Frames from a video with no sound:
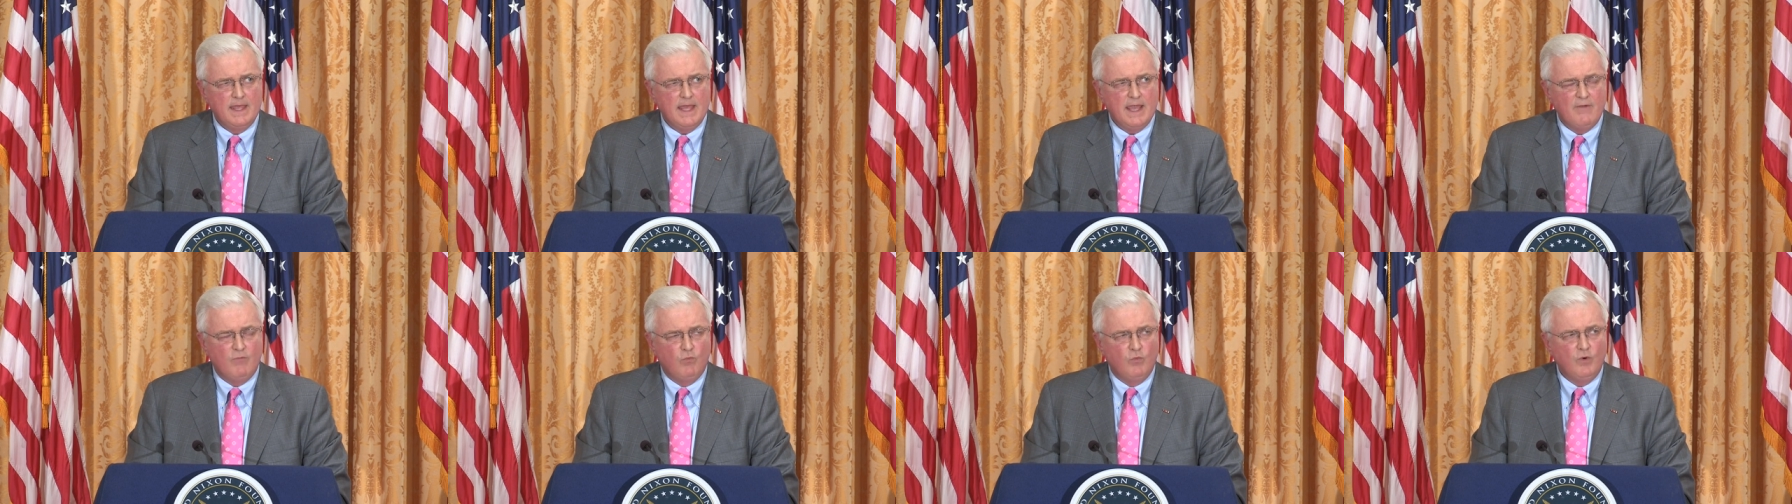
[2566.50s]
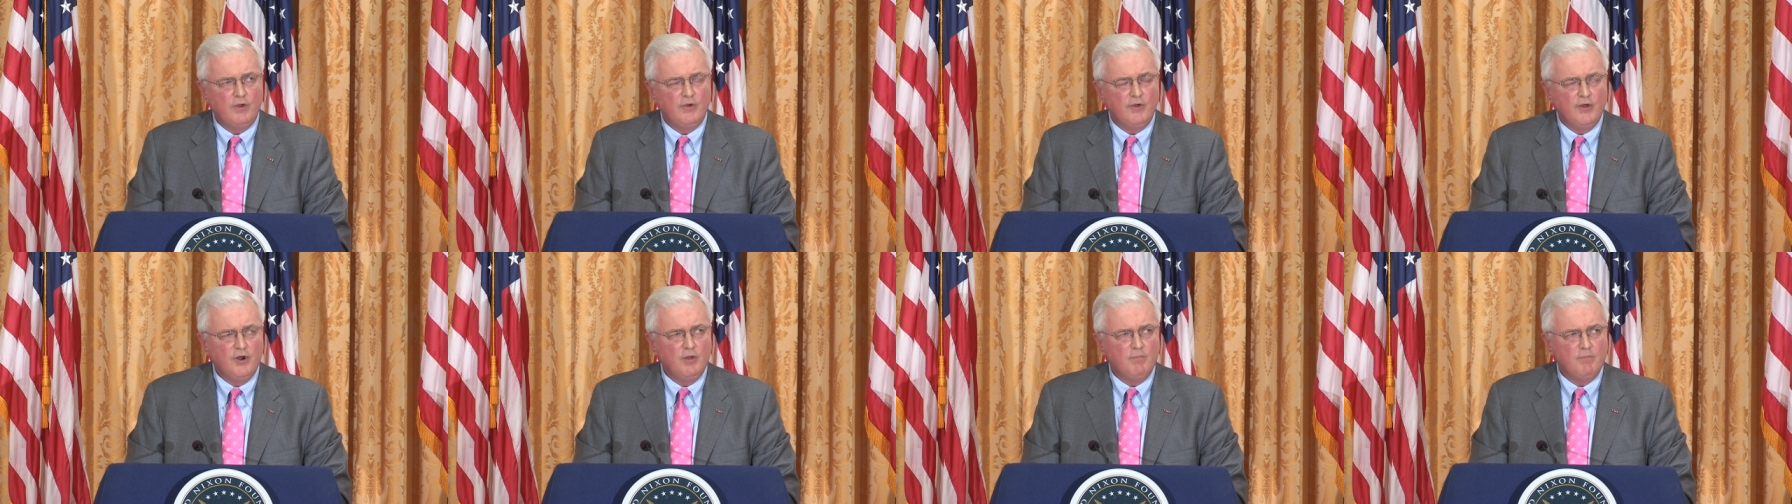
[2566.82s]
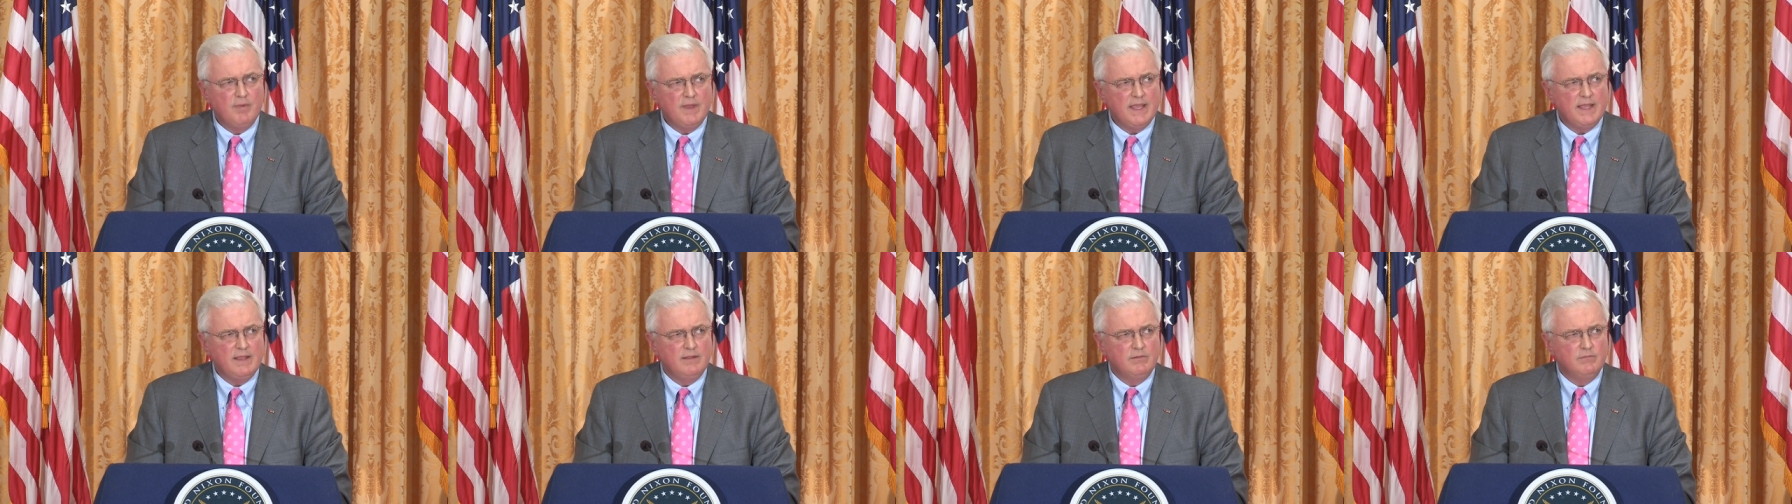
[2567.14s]
if we're going to
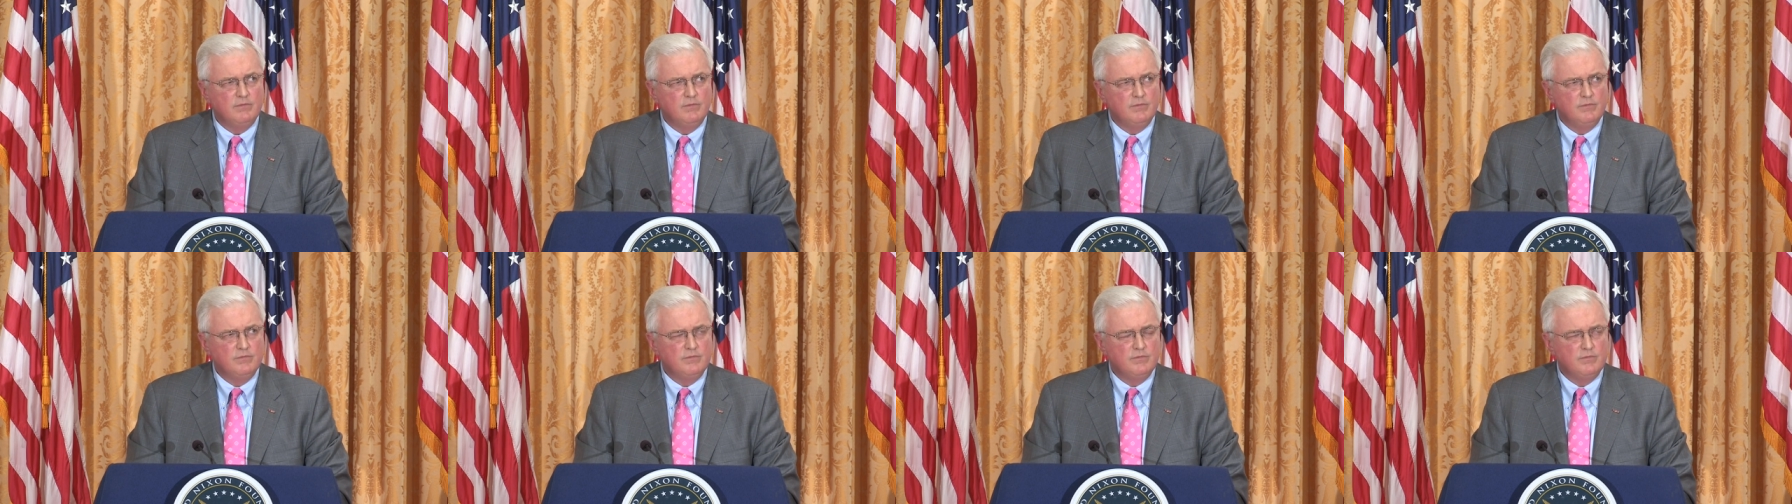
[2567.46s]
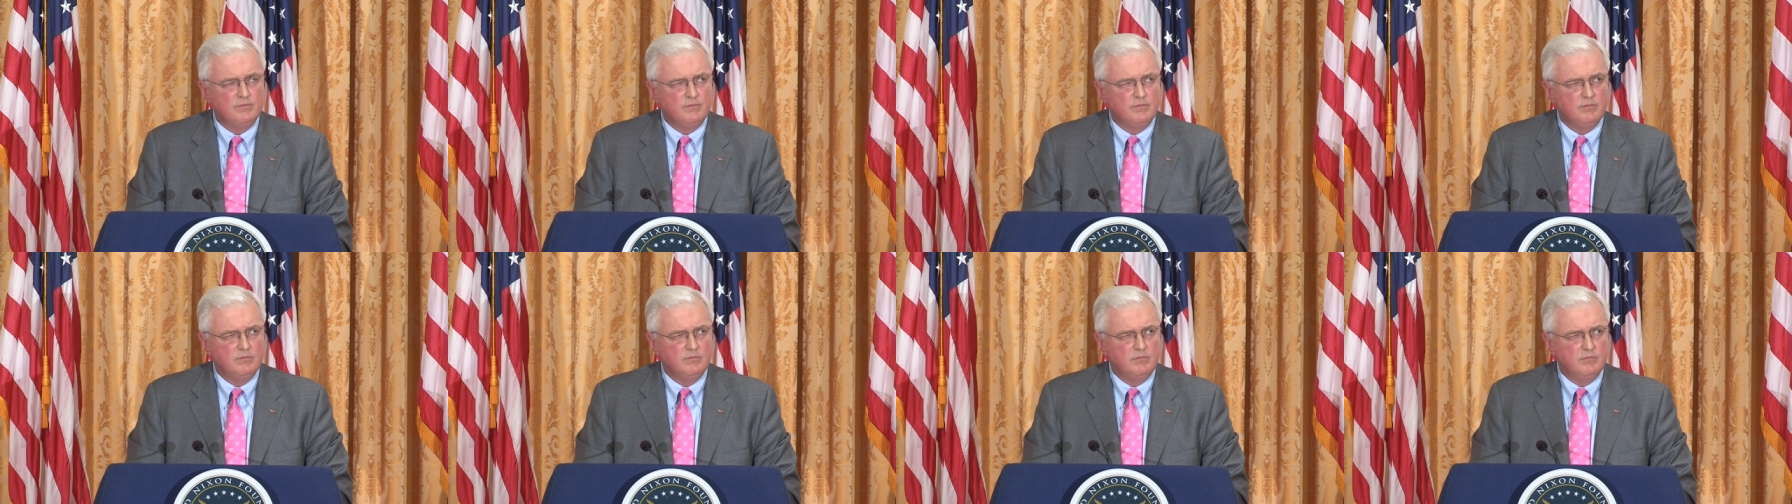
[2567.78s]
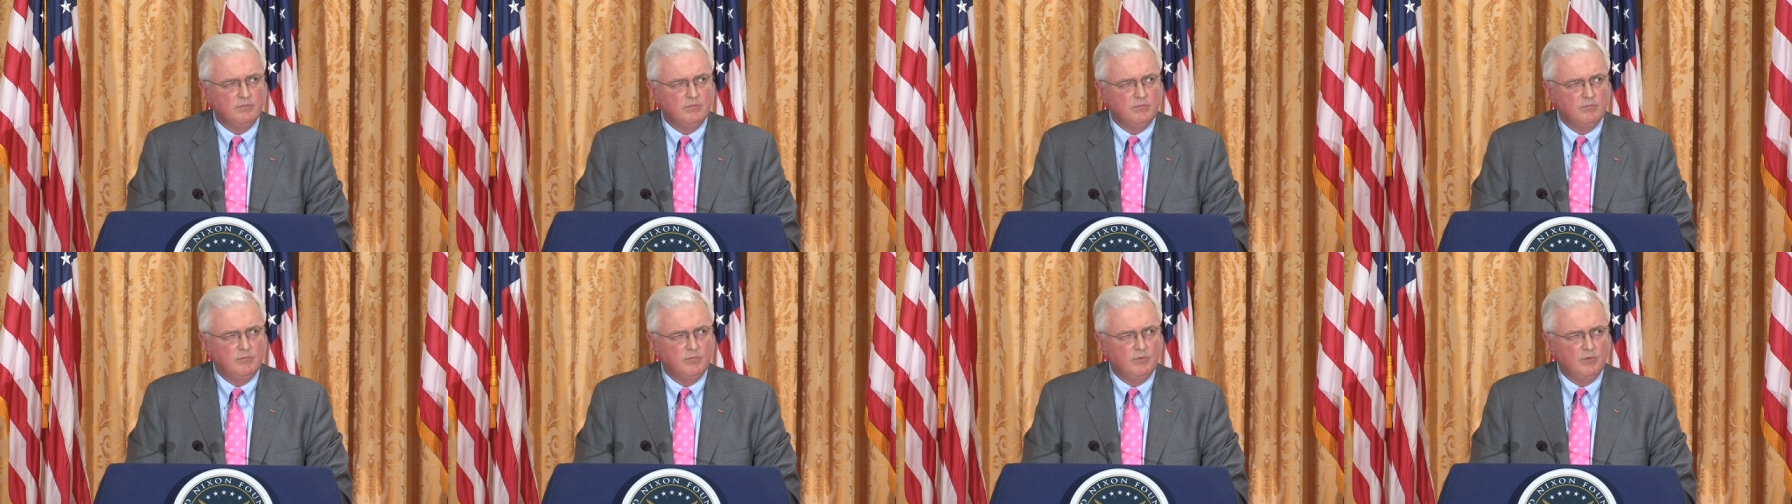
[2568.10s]
be
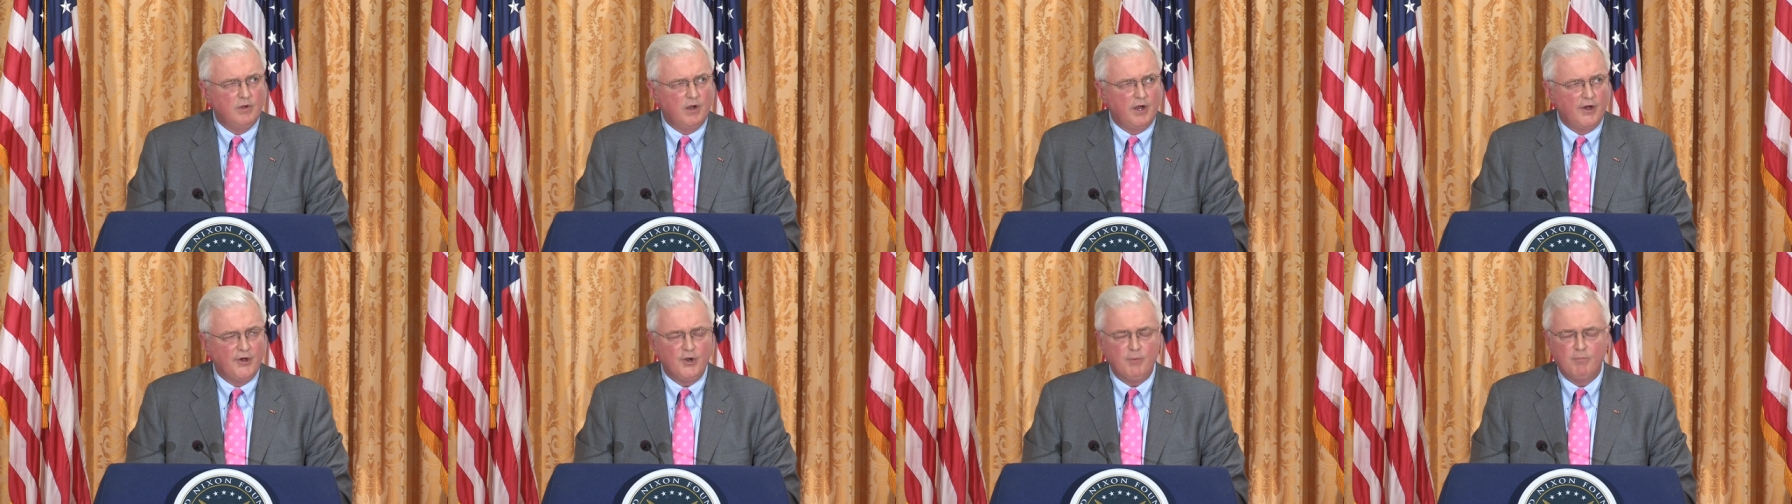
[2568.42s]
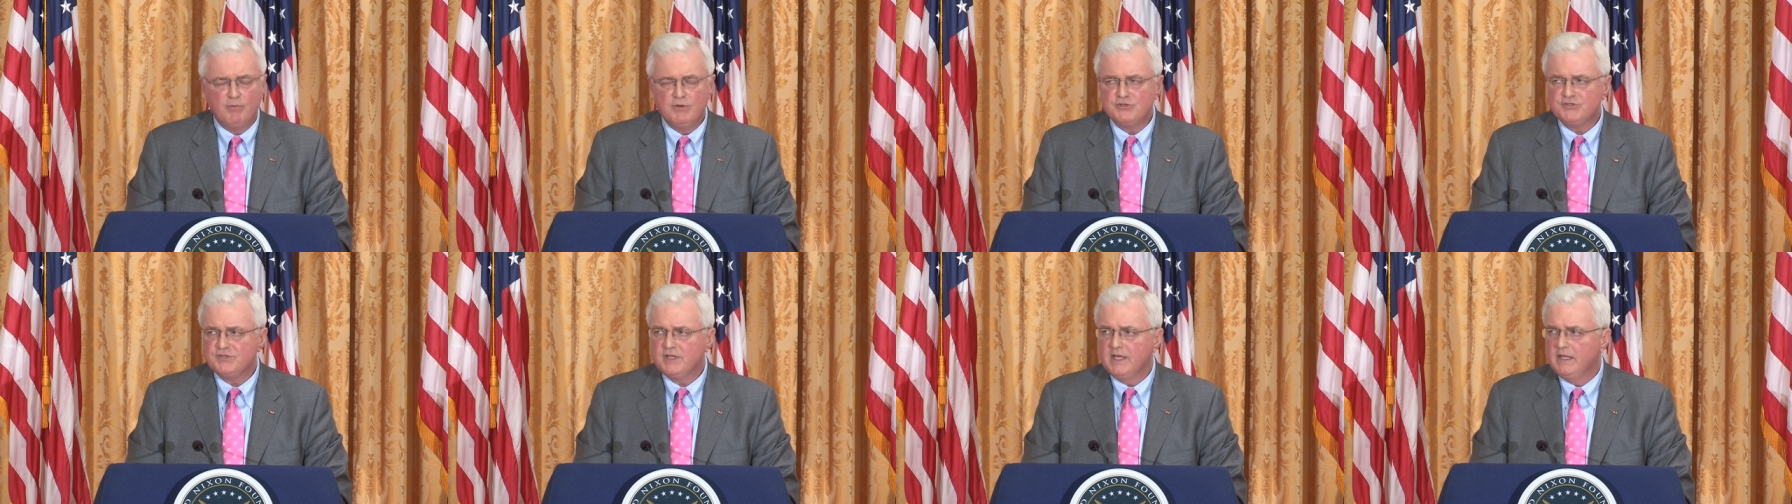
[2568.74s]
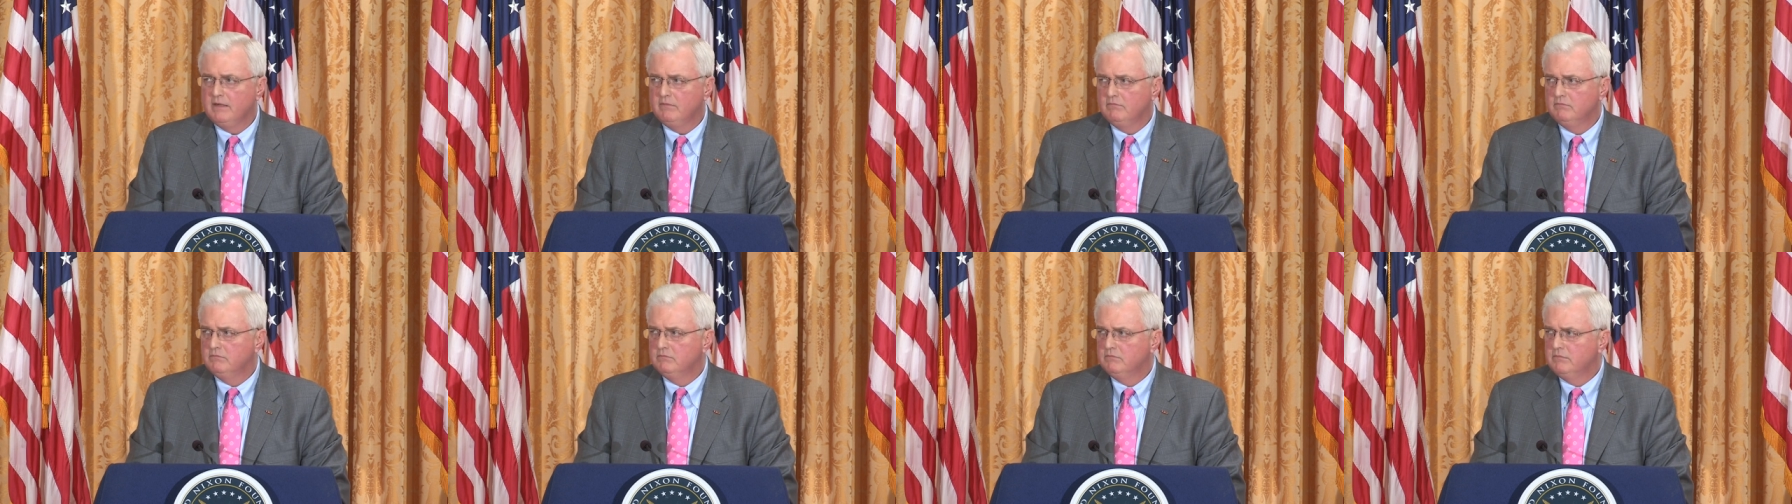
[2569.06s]

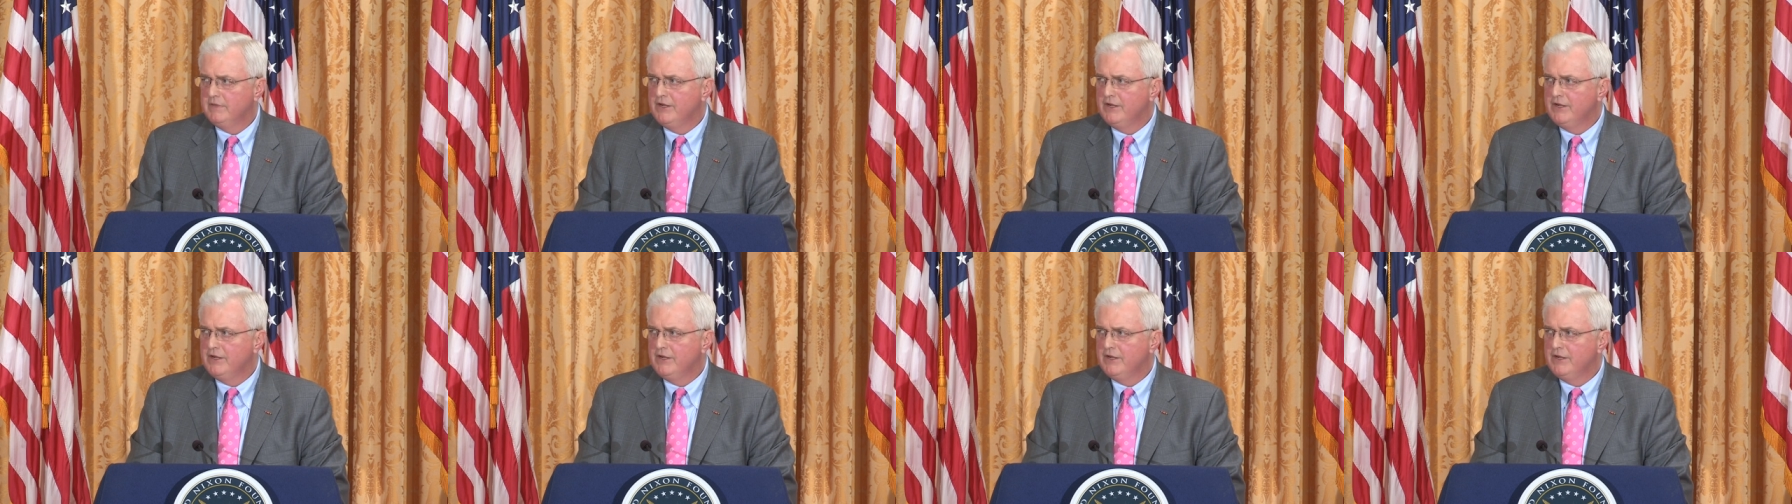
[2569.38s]
100%